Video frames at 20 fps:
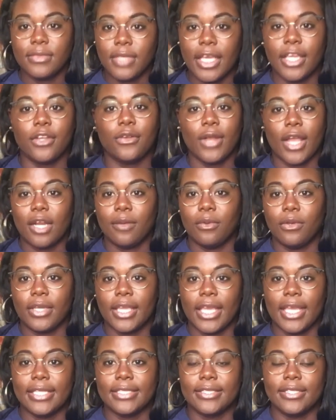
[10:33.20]
incredible
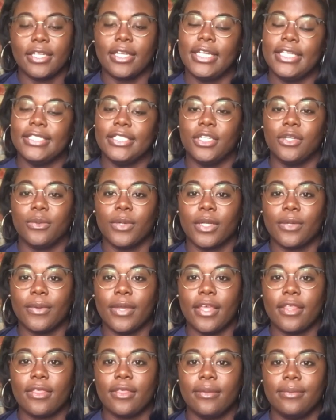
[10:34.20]
kids and they're easy to work
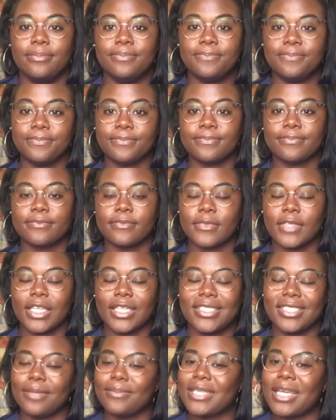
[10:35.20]
with.
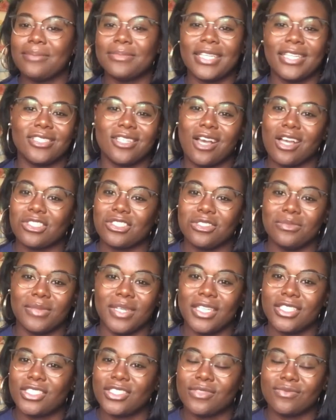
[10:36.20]
Sometimes they talk too
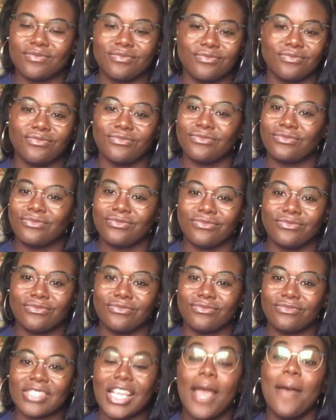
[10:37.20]

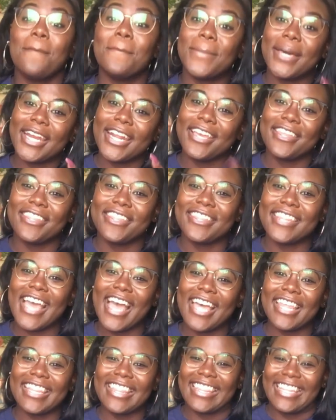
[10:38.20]
much. But other than
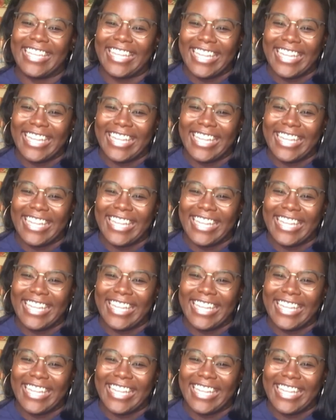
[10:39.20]
that,